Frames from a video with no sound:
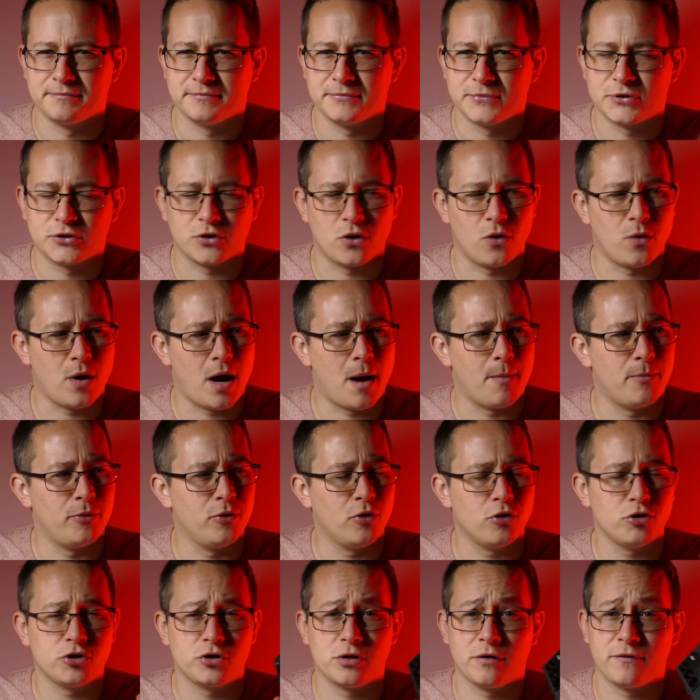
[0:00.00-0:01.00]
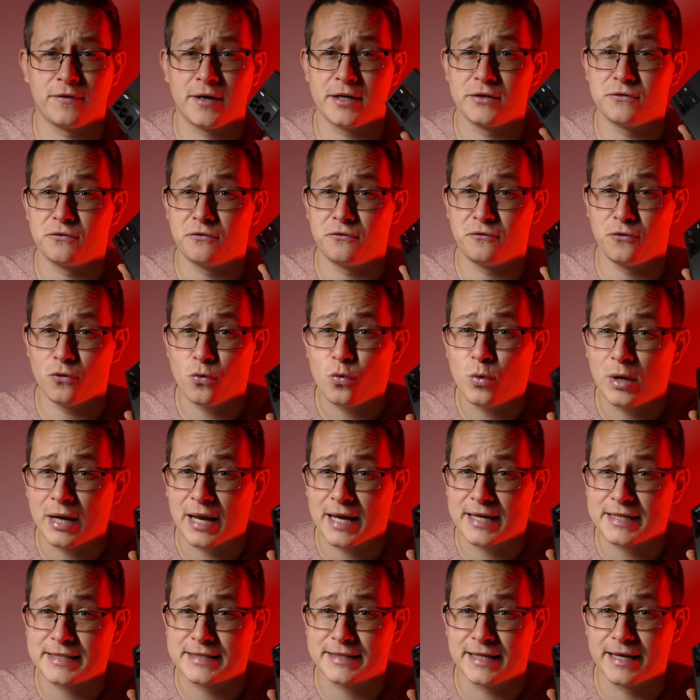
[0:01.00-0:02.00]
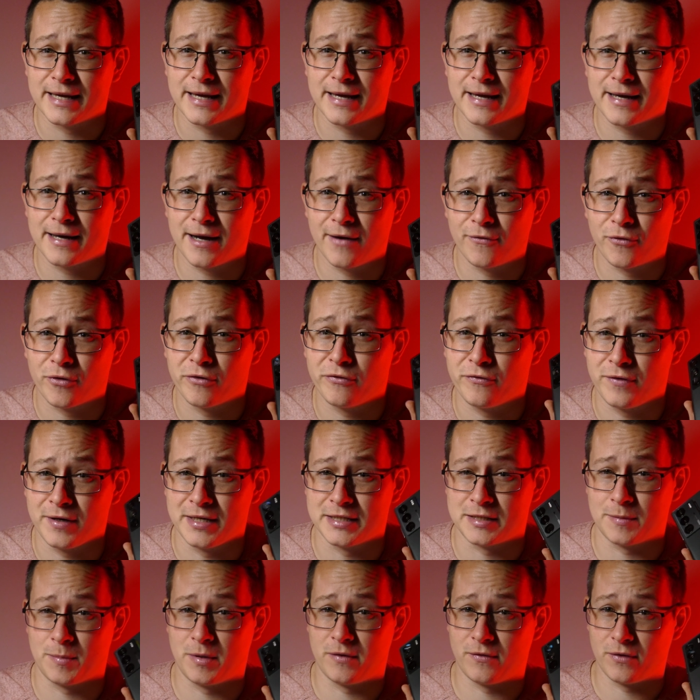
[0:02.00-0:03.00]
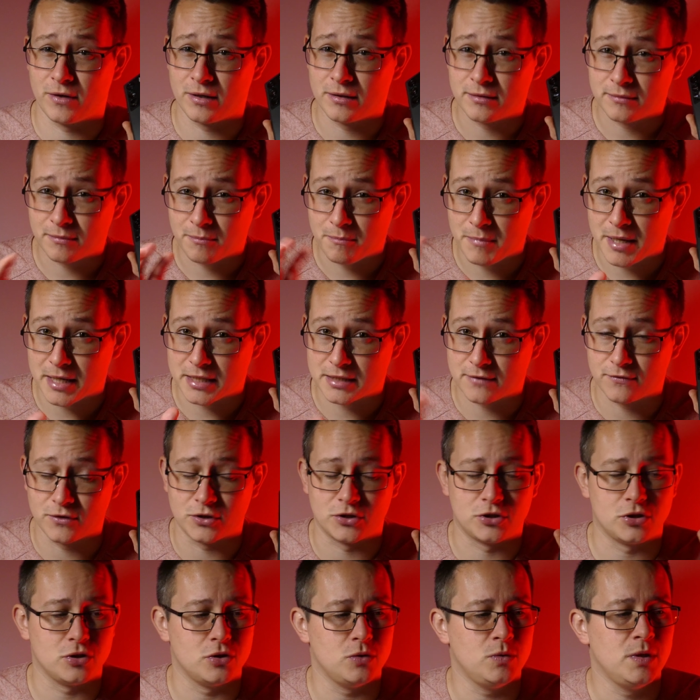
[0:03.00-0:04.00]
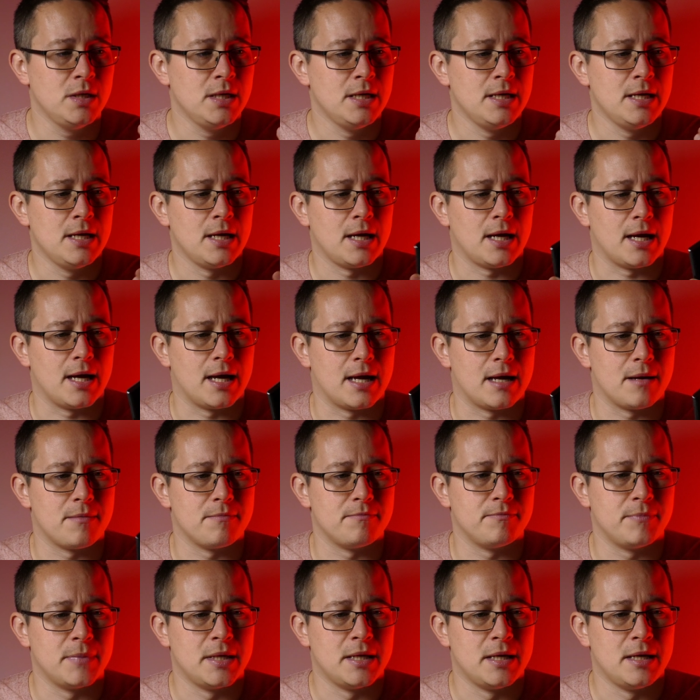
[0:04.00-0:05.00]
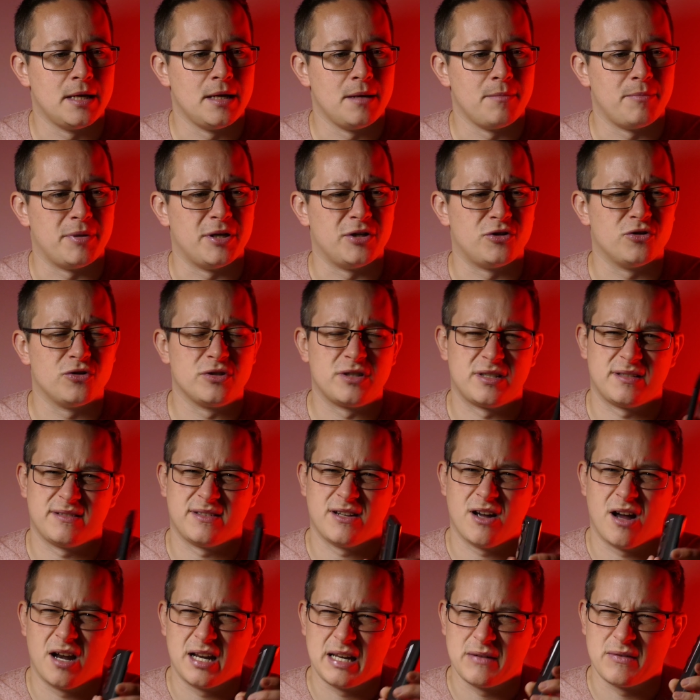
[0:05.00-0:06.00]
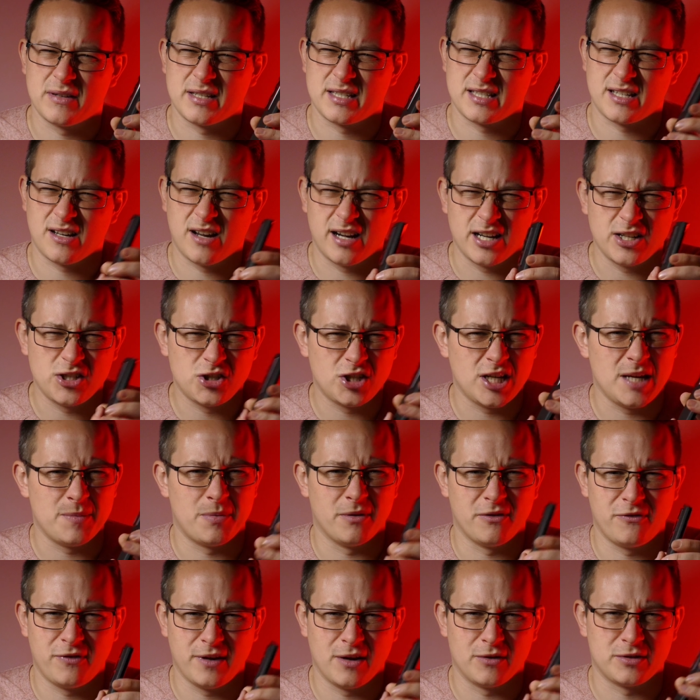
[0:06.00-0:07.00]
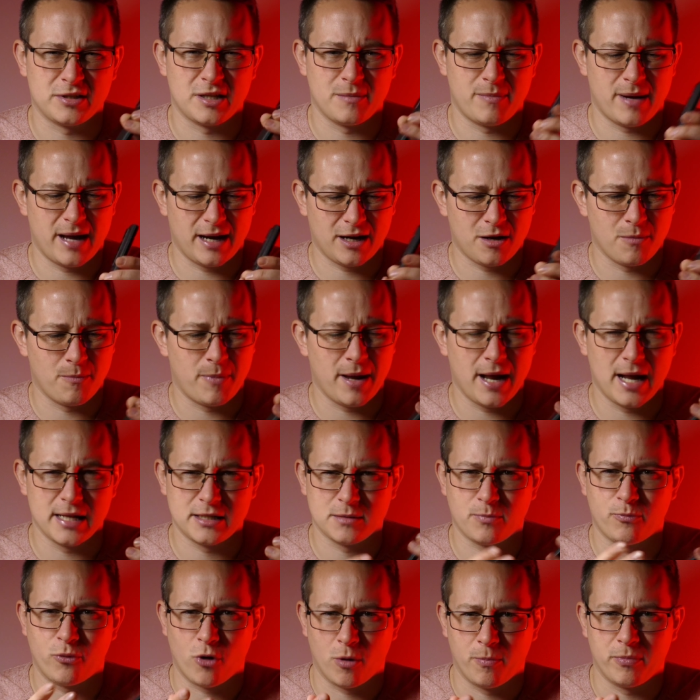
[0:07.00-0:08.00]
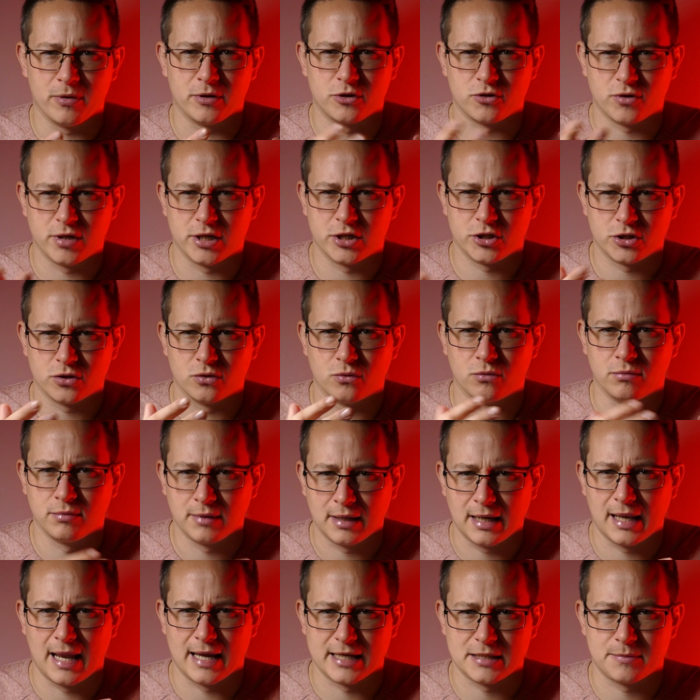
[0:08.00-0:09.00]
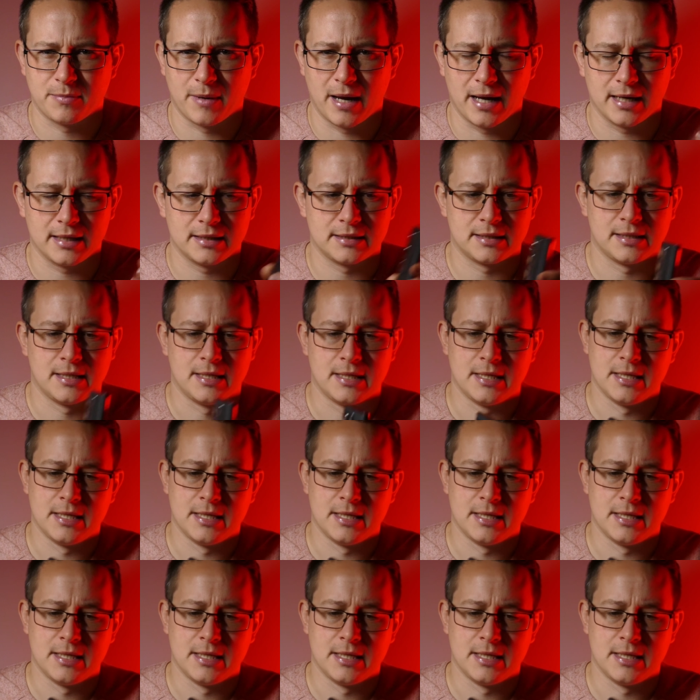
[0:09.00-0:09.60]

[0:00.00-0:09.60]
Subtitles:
So I'm not sure if that is full glass there. I've got a feeling it's a bit of a mix of the two, but it does kind of give a slightly cheaper feel to the back compared to proper traditional glass backs.